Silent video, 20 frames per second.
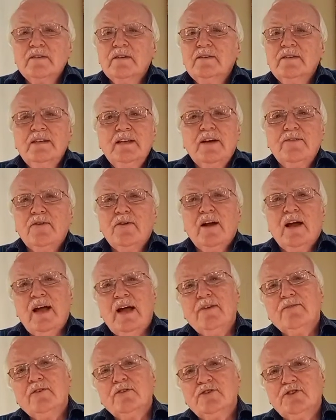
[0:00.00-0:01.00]
never
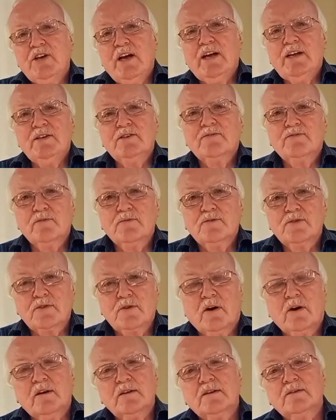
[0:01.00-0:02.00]
ever changed from
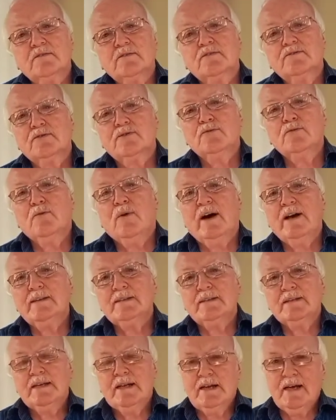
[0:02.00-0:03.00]
scarlet to
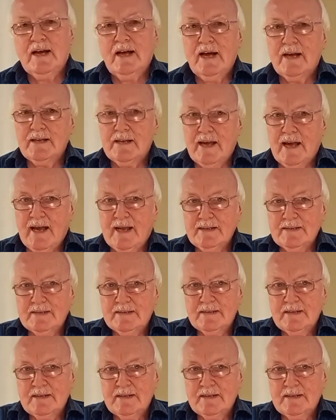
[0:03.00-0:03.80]
white again.